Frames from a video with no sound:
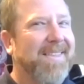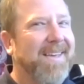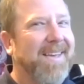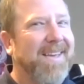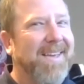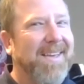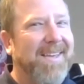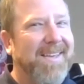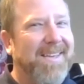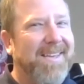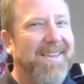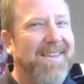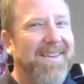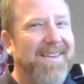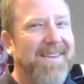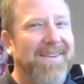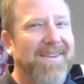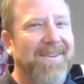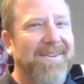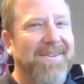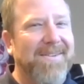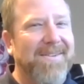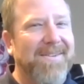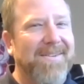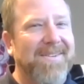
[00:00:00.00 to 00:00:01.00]
"Thank
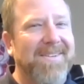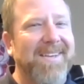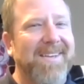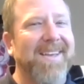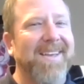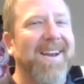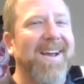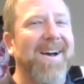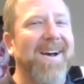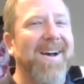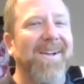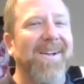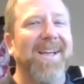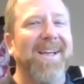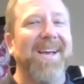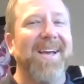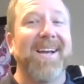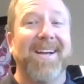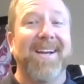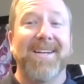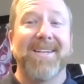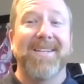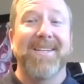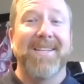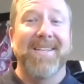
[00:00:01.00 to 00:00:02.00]
you."
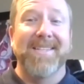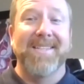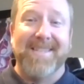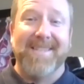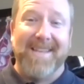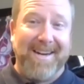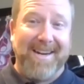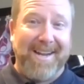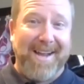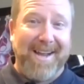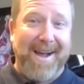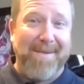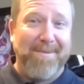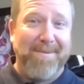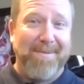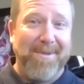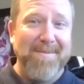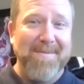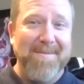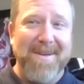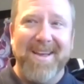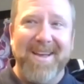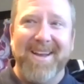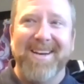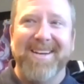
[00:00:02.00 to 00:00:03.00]
Is that a
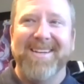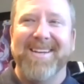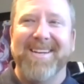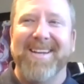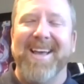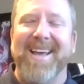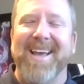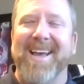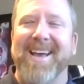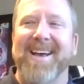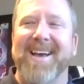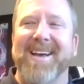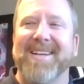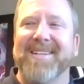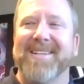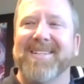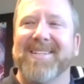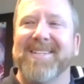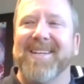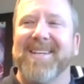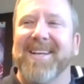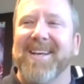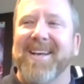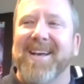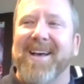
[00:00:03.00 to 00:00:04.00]
compliment?
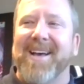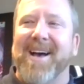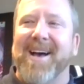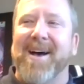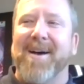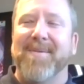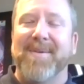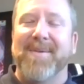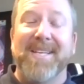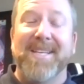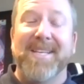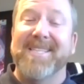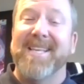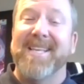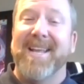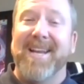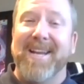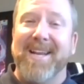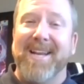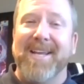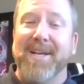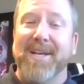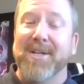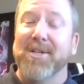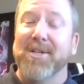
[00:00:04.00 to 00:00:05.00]
And he said,